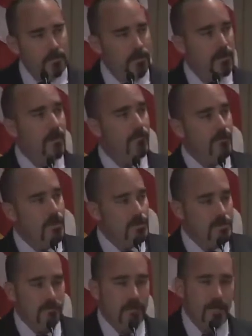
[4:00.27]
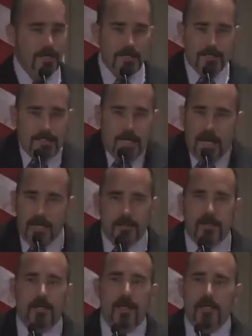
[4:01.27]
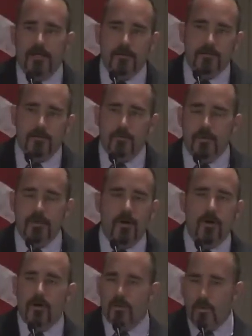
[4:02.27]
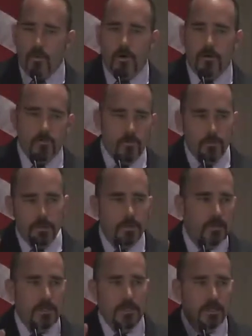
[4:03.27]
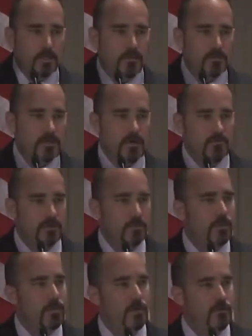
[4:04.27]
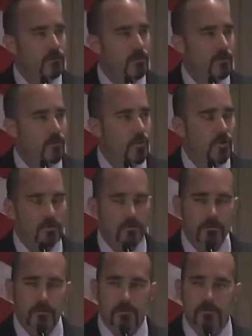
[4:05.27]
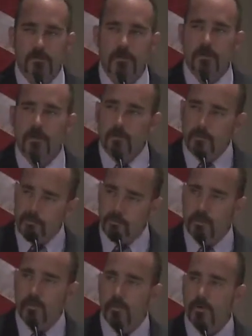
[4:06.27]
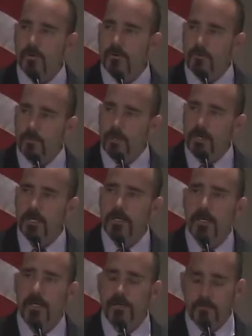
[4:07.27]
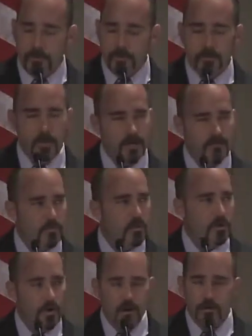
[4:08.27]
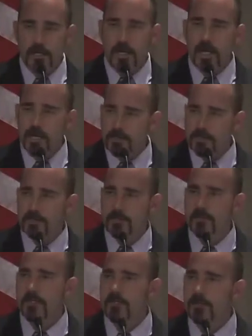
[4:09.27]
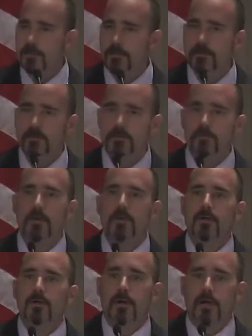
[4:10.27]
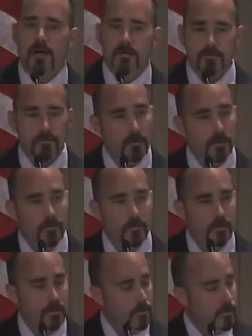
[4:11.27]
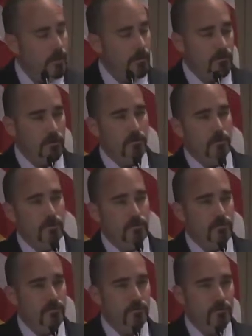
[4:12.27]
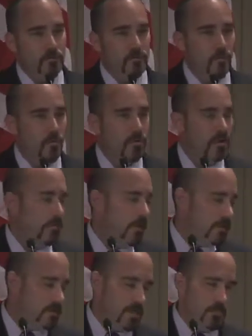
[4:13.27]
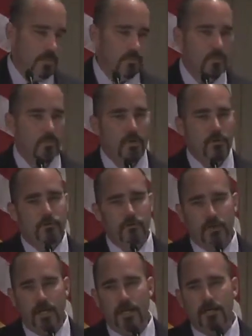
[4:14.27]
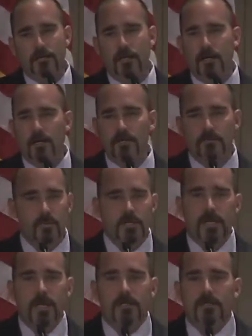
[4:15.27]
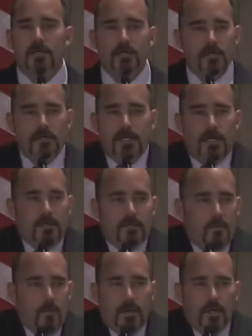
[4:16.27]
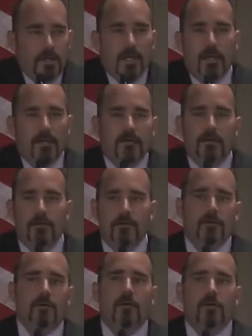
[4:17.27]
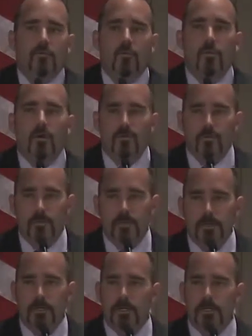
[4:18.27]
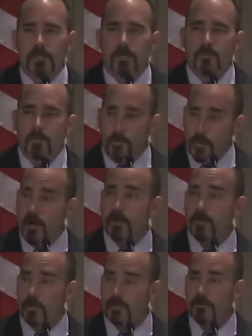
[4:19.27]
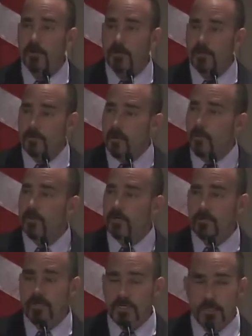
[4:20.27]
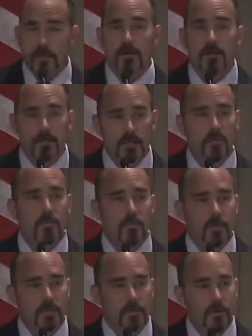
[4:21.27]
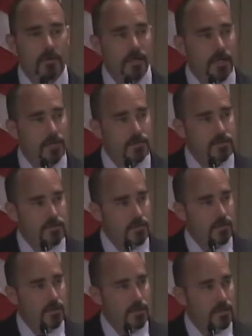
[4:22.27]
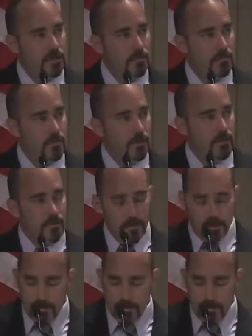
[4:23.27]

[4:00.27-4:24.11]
The definition of that is not the date when all the water will be clean and comes off EPA's dirty waters list. What's important is to pick a date when you will have put all the actions you need to do on the ground. We heard some of this morning about tipping points and lag times. We can't tell you exactly what day all the water will be clean, but we ought to be able to tell you when we're going to be done implementing all the actions that we need to implement.